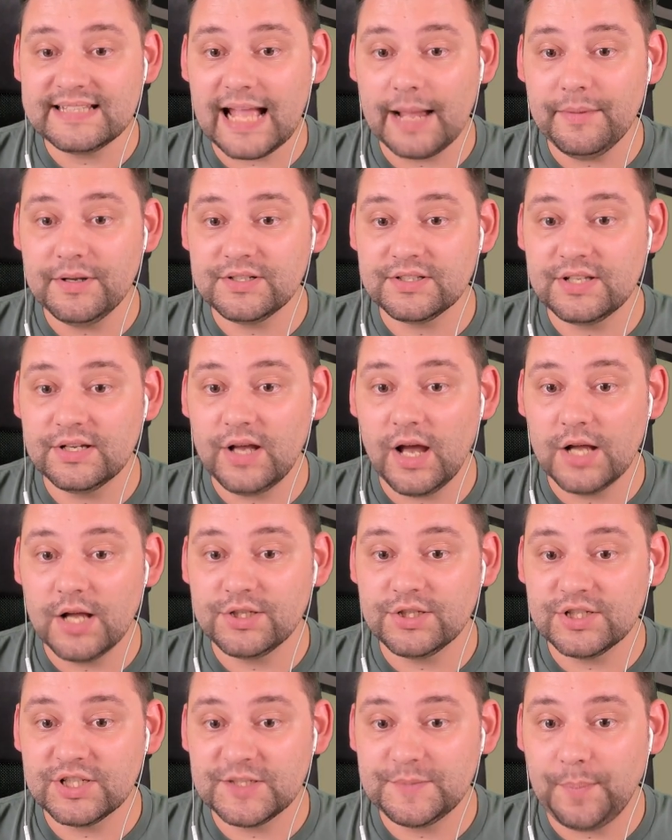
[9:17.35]
damage to, uh,
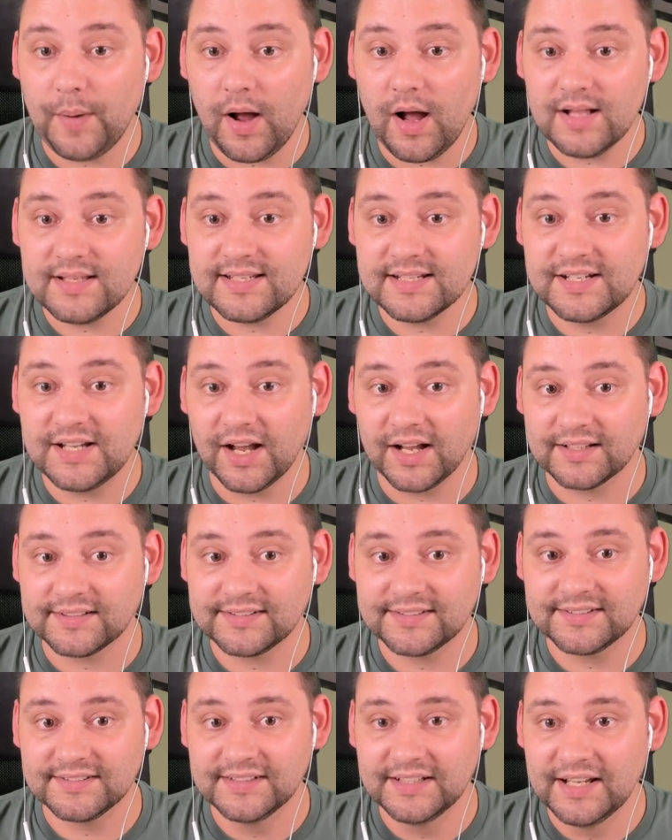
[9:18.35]
to
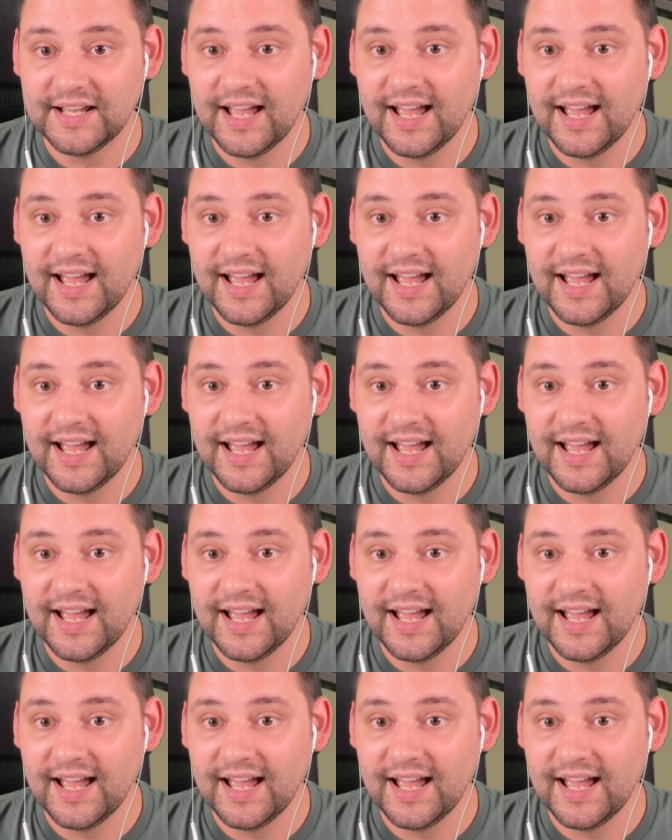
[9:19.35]
Spartacus.